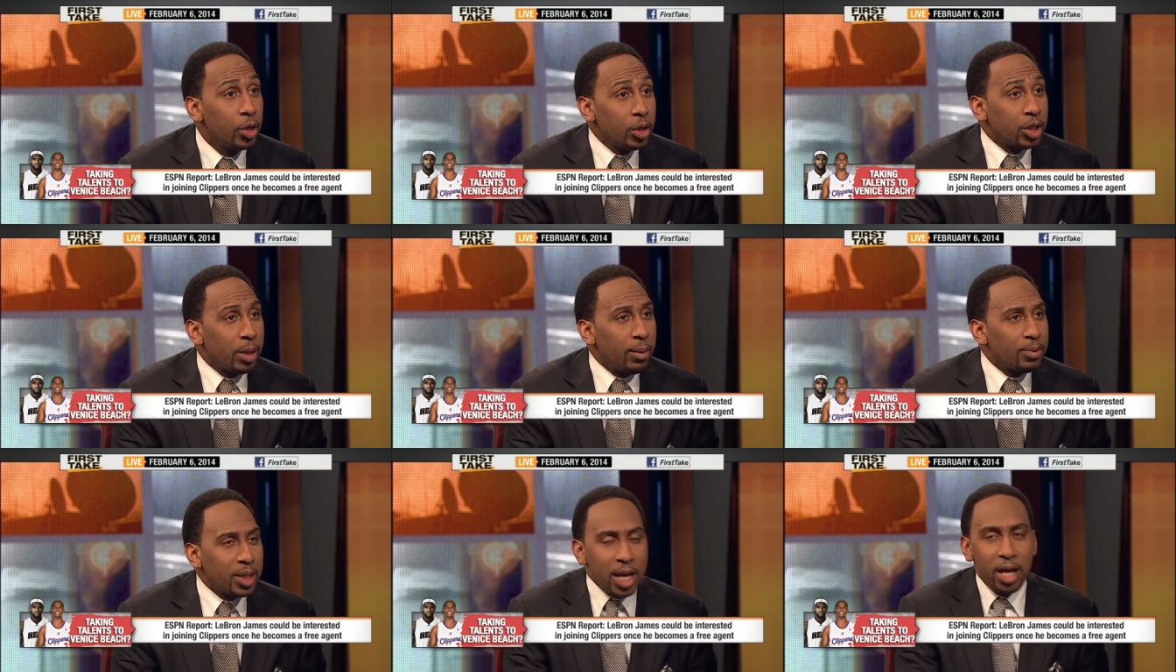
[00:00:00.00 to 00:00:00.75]
You see what I'm
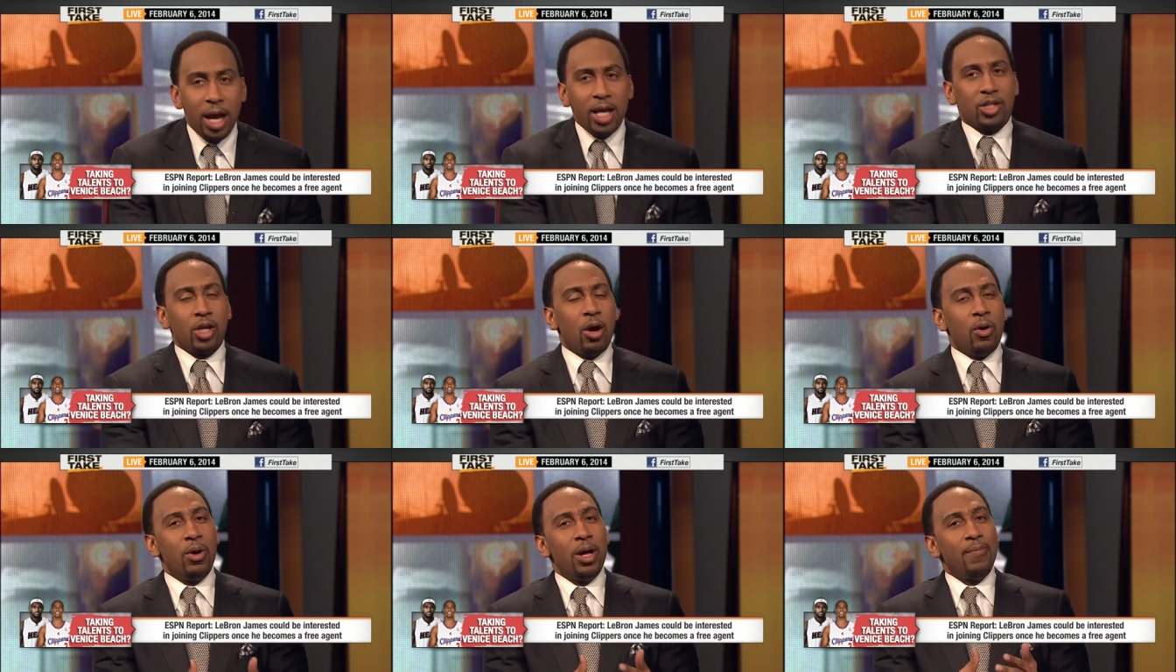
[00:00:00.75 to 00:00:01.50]
saying? And
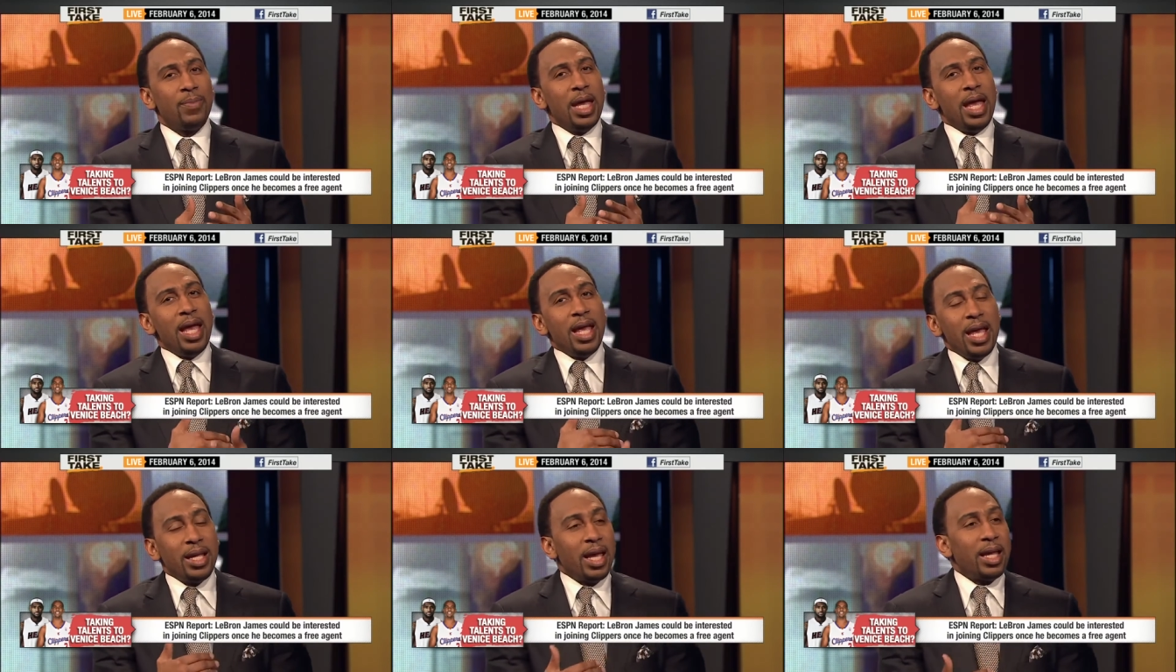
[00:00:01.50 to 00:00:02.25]
so it,
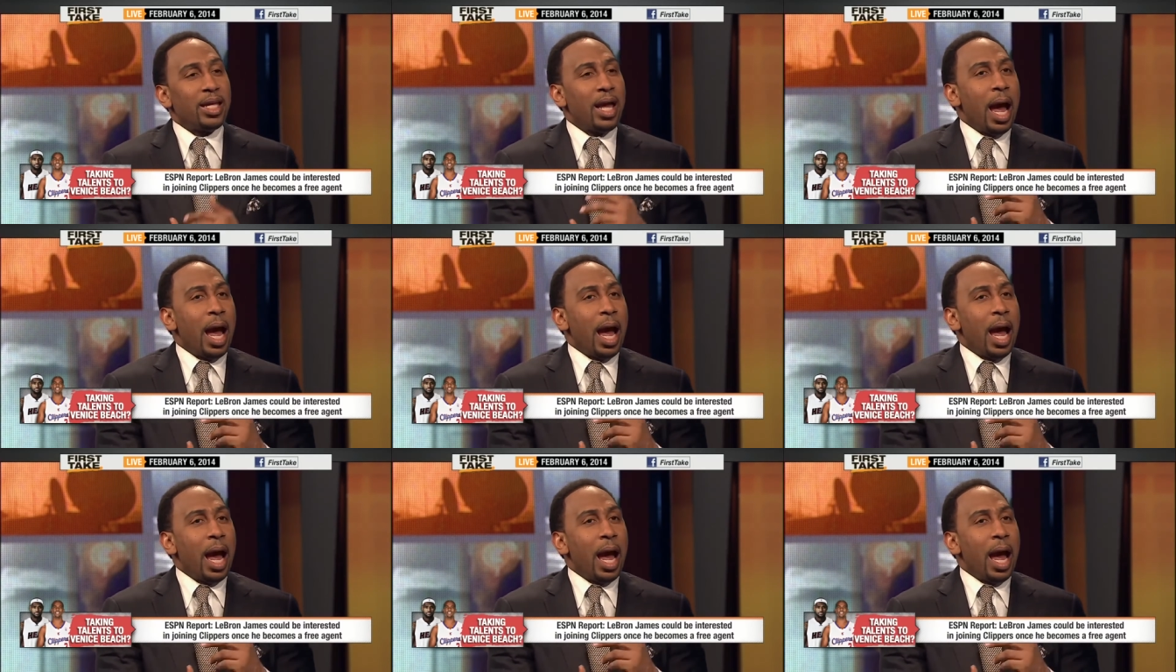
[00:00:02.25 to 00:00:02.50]
it, it,